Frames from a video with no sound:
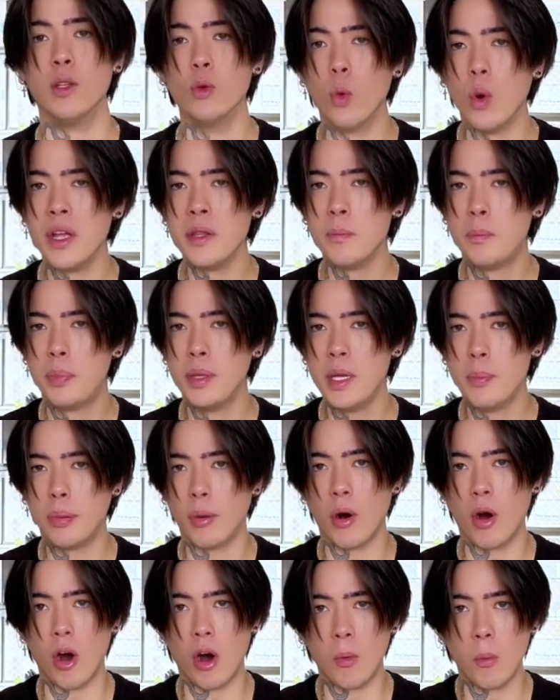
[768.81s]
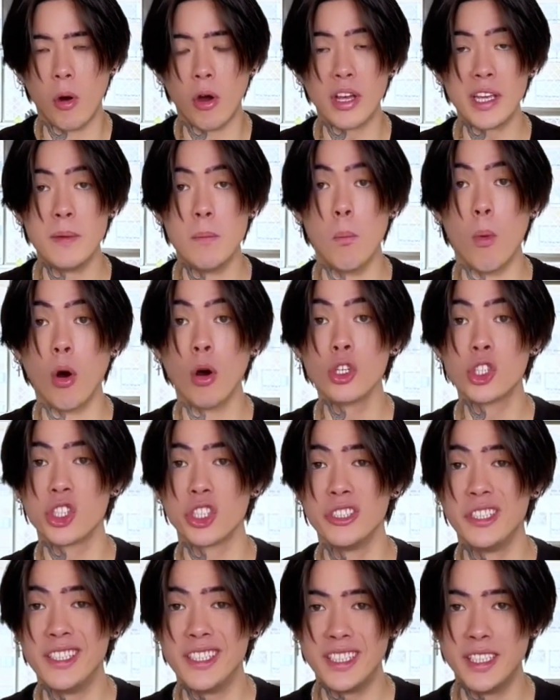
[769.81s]
And when people are more
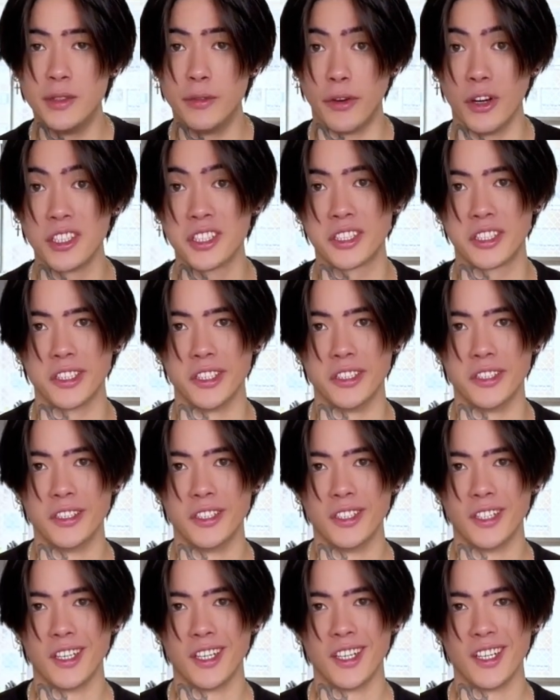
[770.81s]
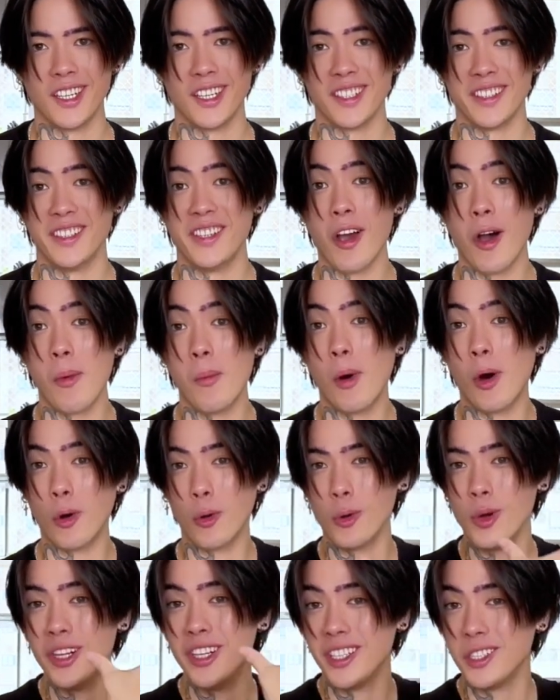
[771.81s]
emotionally invested, they are
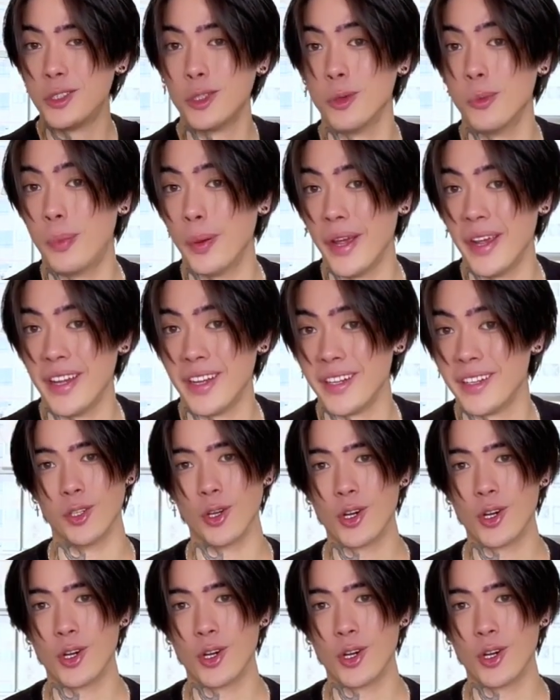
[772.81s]
more willing to pay.